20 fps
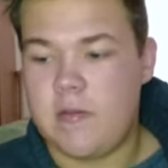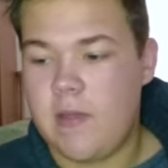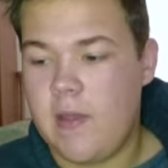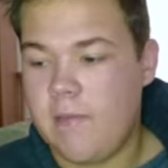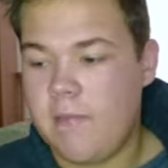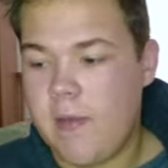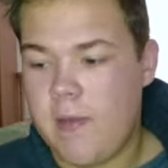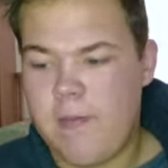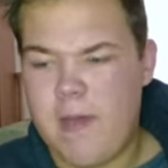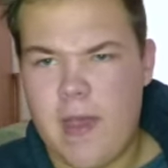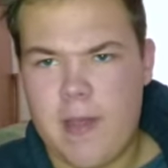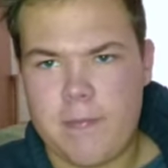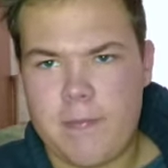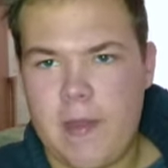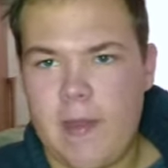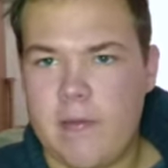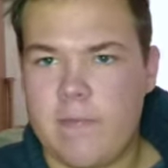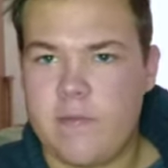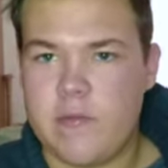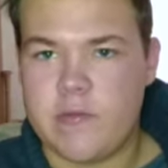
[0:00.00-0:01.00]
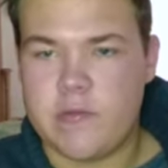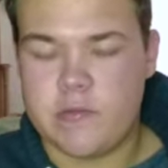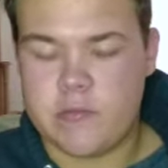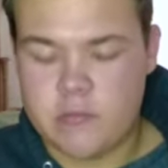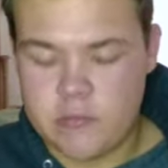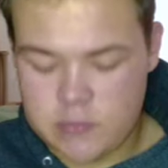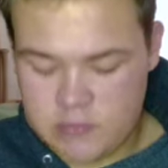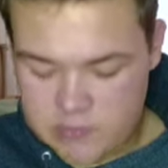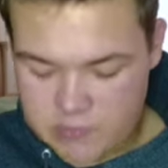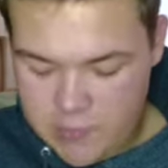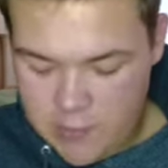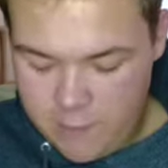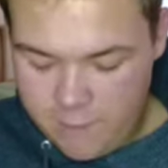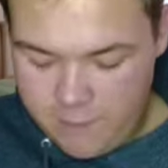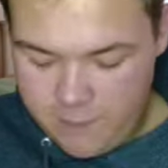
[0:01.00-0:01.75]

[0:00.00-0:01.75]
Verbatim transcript: in my backpack for school and stuff